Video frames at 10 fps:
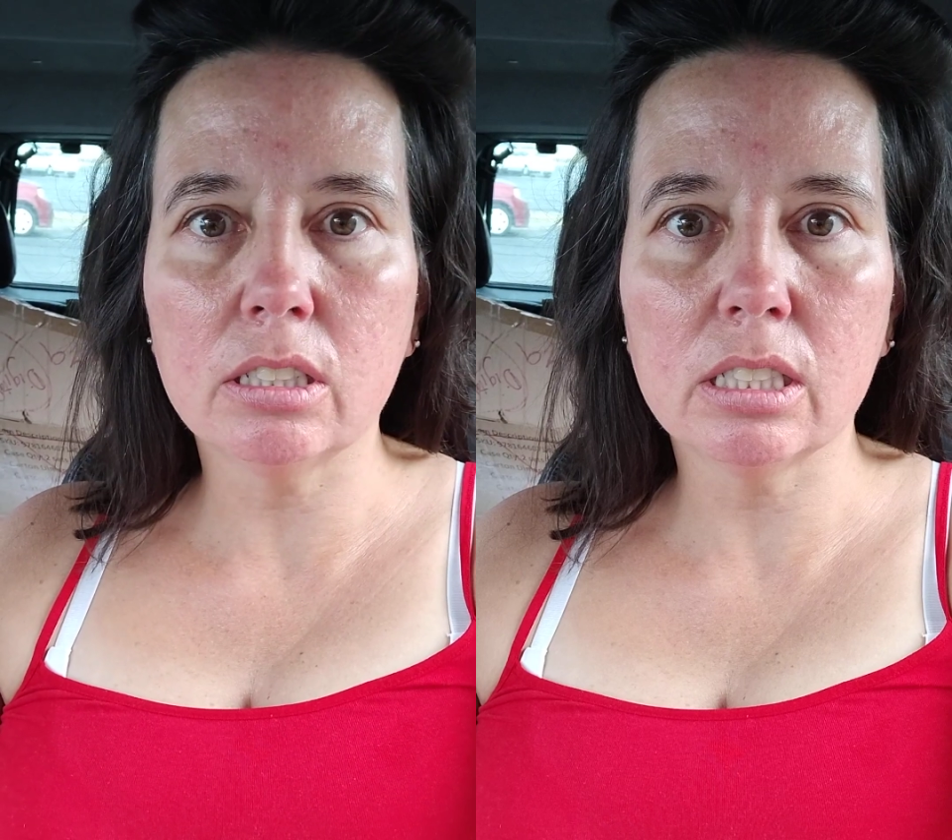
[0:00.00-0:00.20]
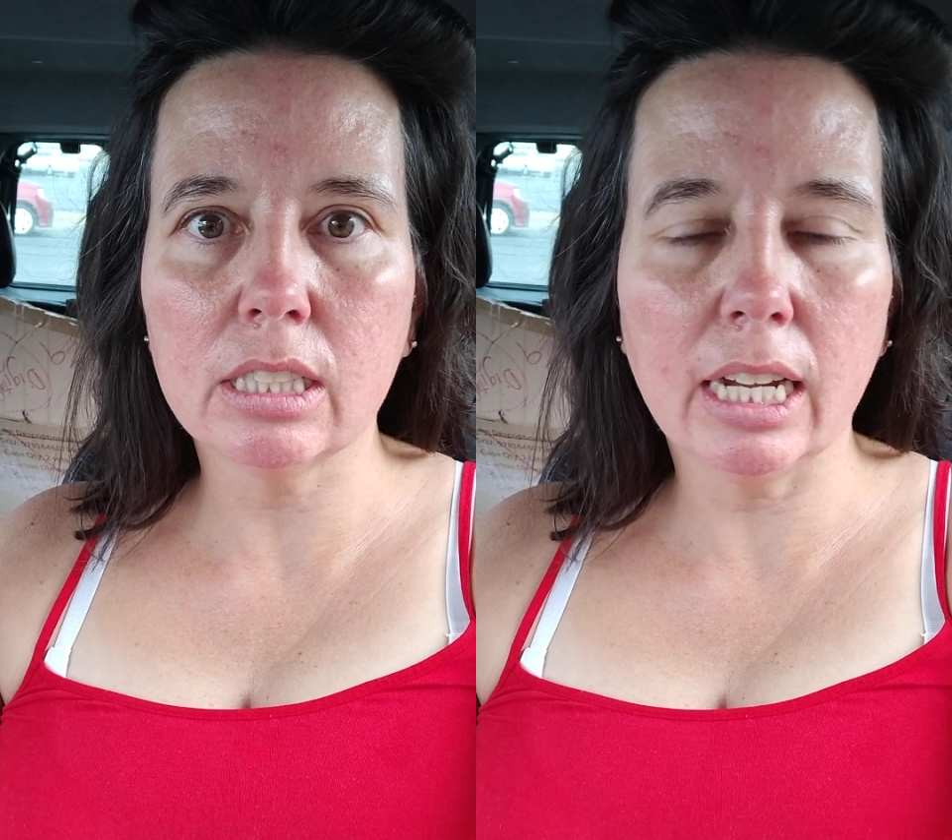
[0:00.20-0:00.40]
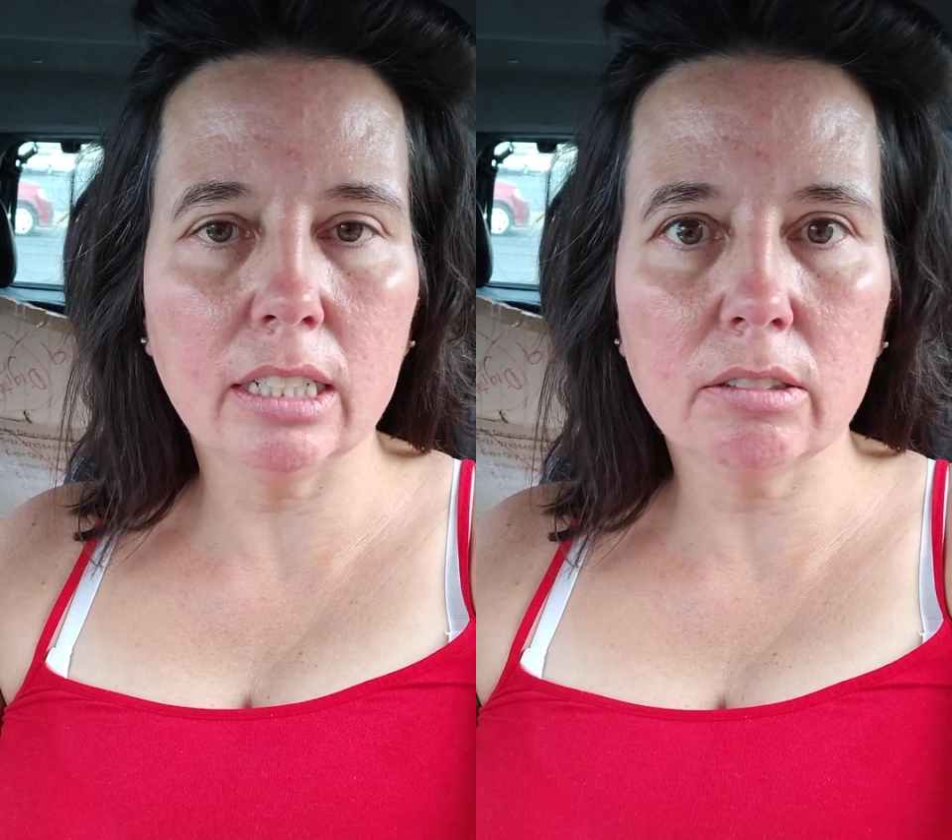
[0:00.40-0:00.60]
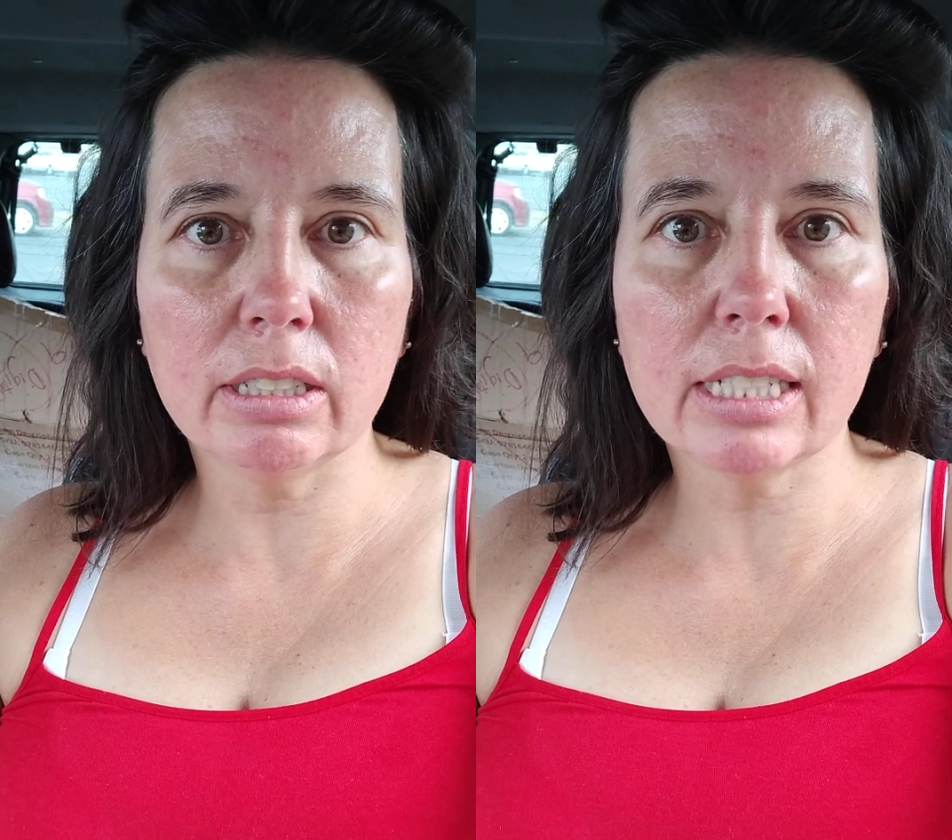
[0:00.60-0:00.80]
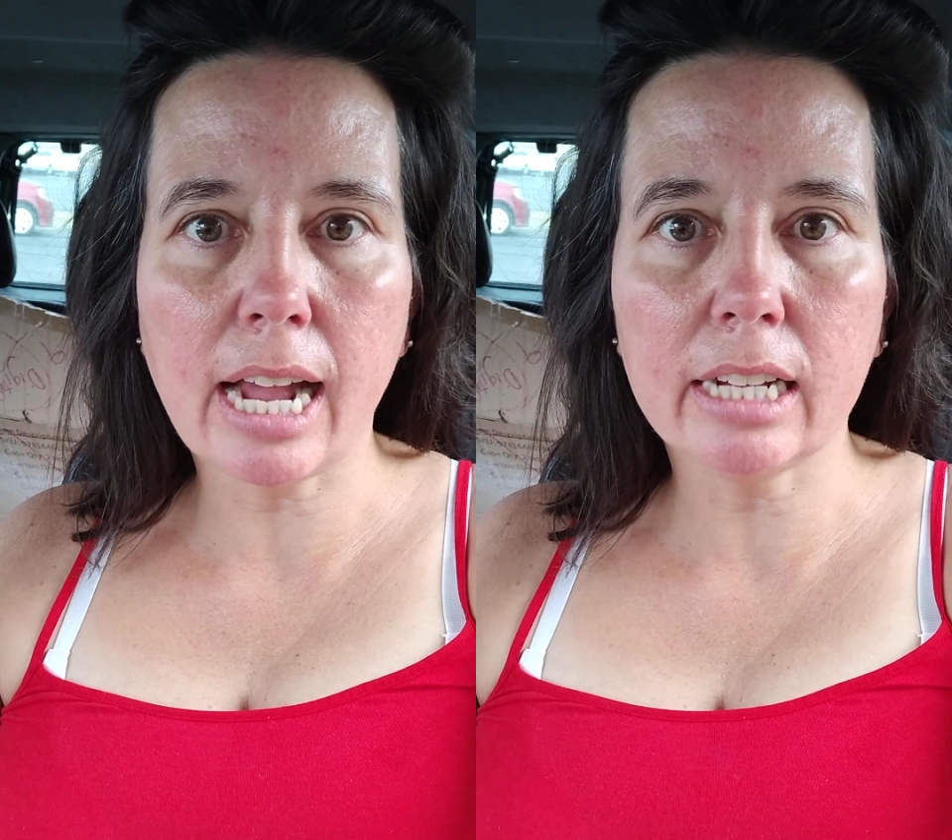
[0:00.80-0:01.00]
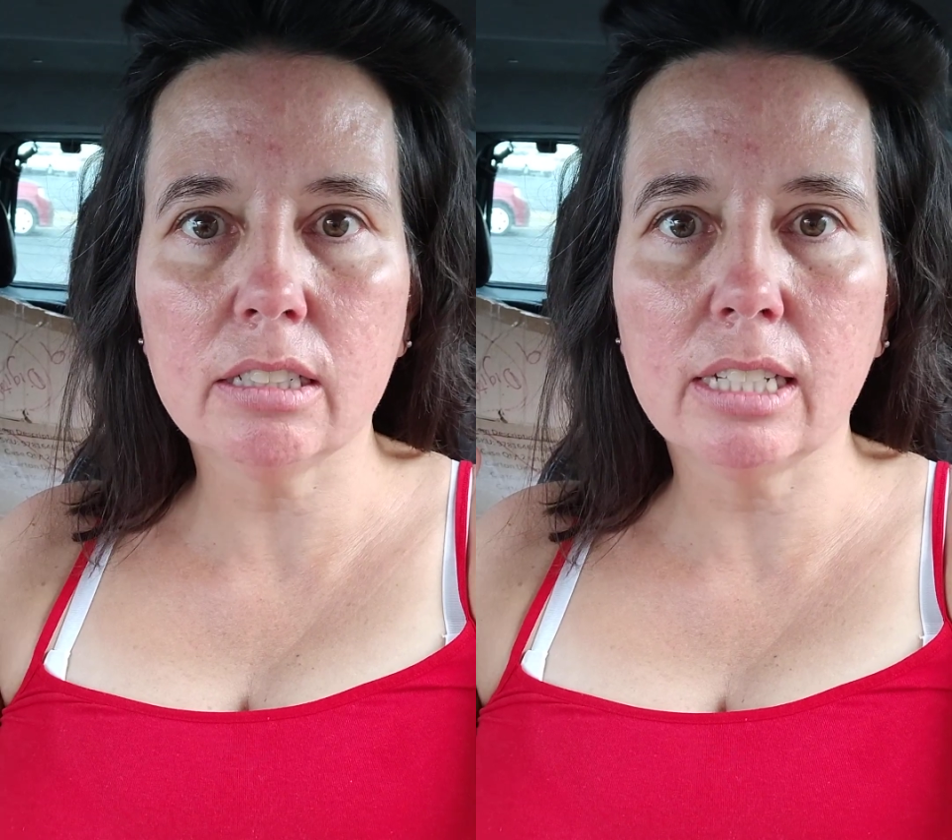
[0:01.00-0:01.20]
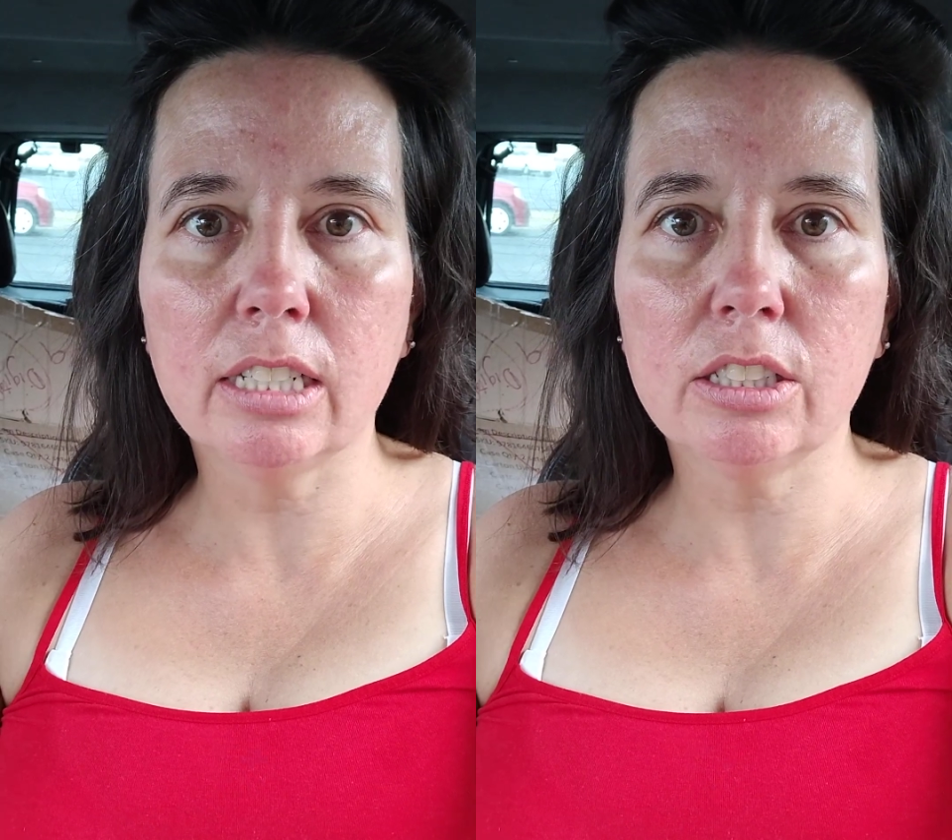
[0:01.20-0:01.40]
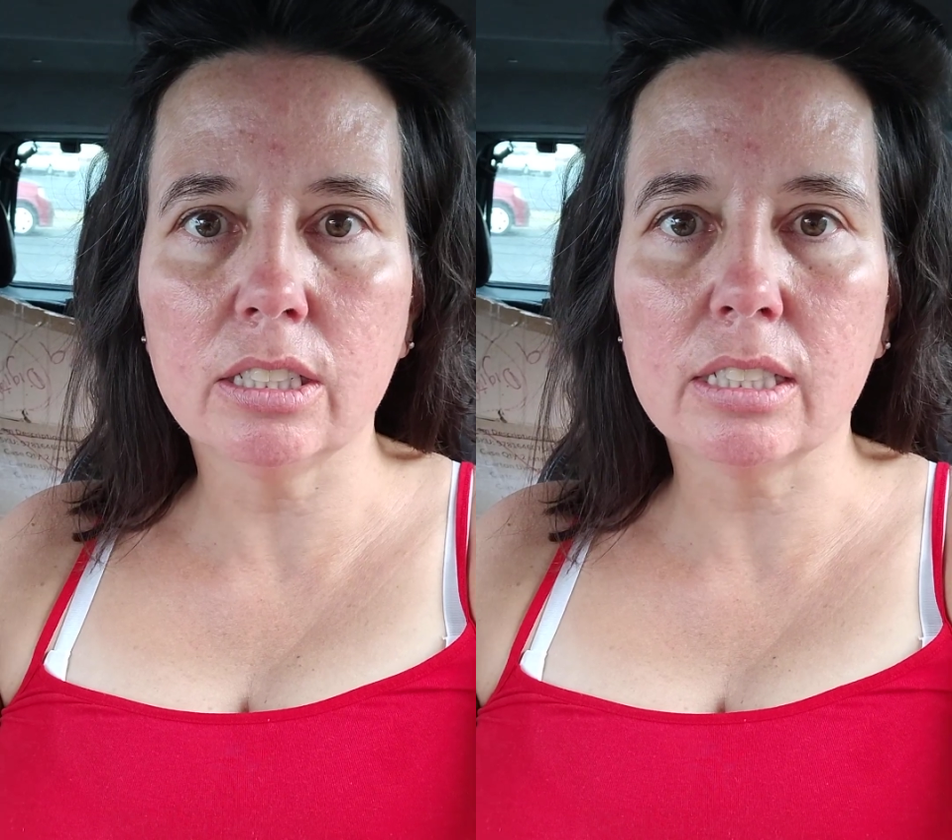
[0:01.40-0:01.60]
slanderous
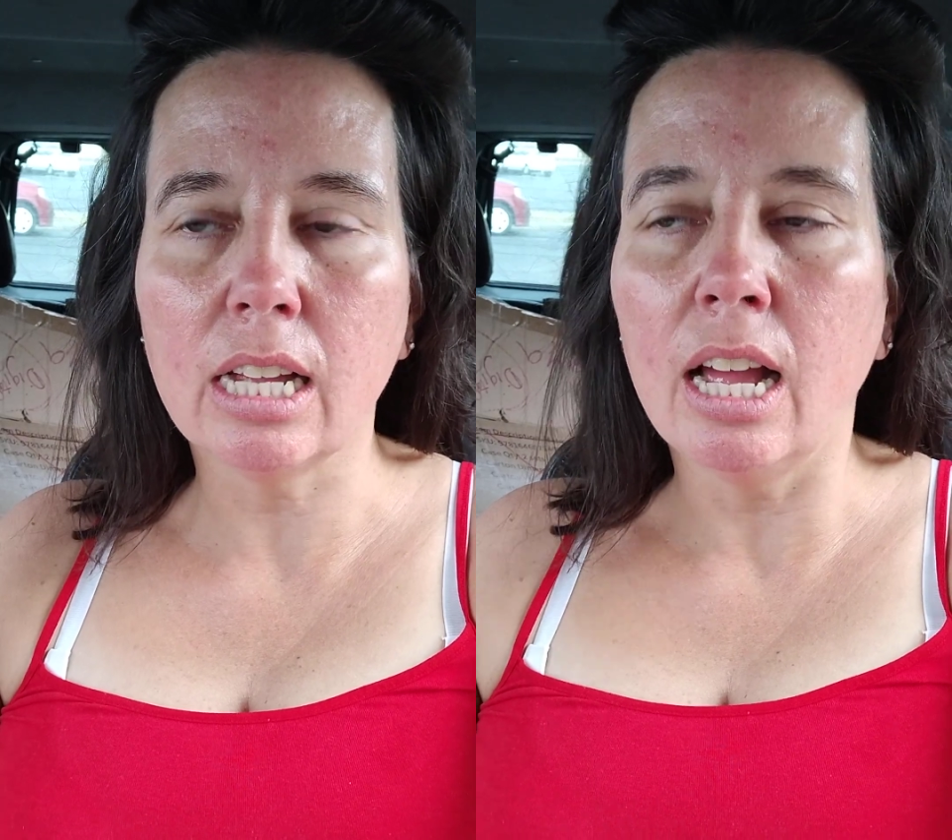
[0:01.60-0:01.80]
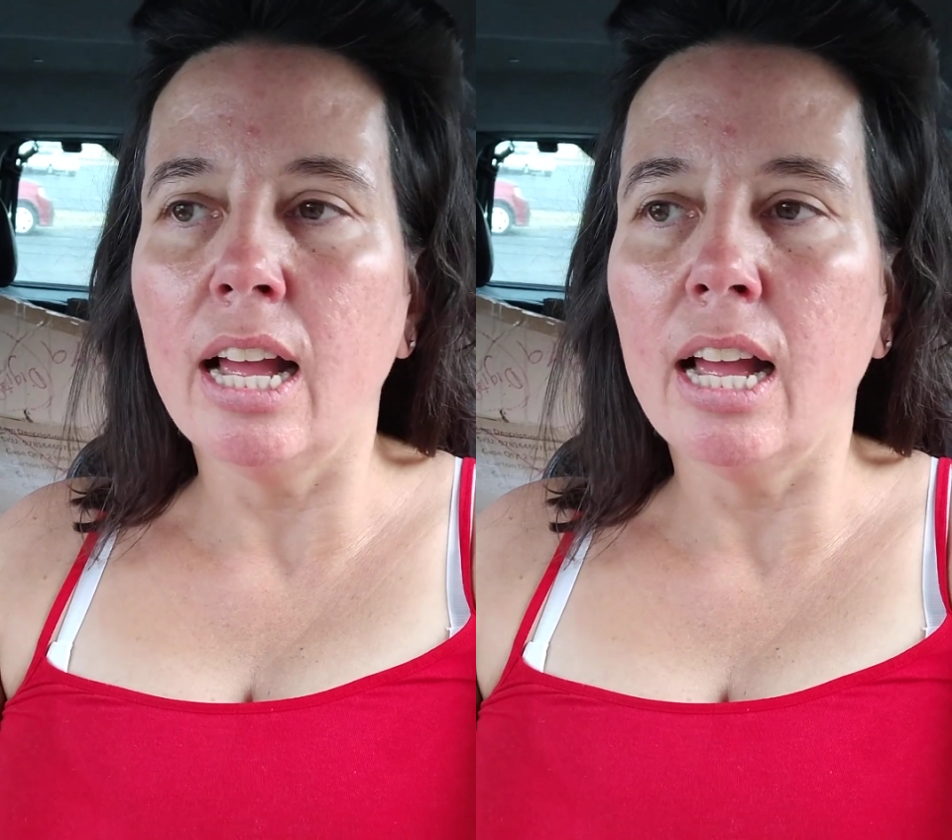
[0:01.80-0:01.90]
accusations.